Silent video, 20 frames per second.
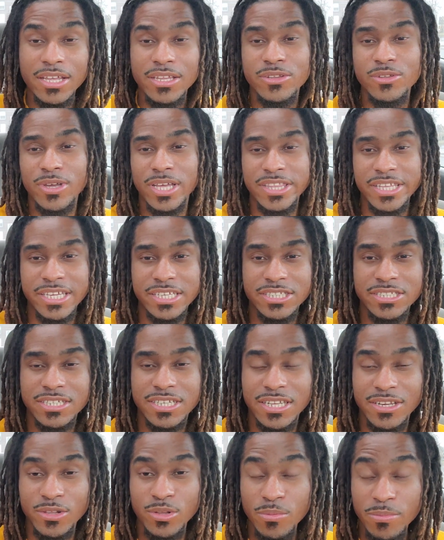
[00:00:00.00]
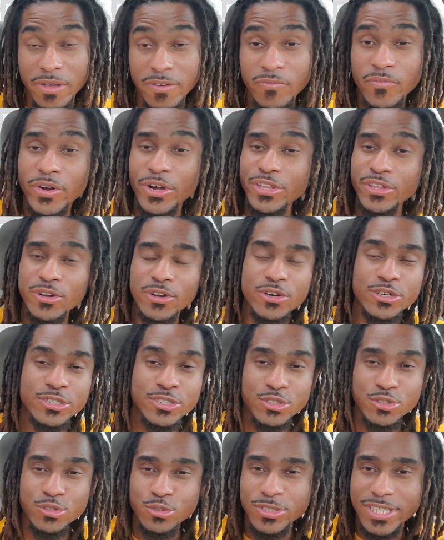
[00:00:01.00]
Do I think it should get a little bit further? Or
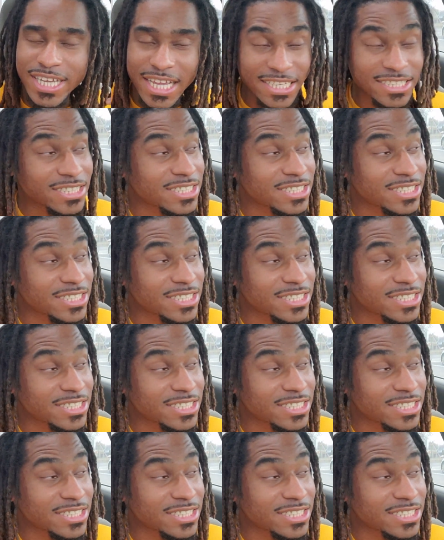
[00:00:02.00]
do you think I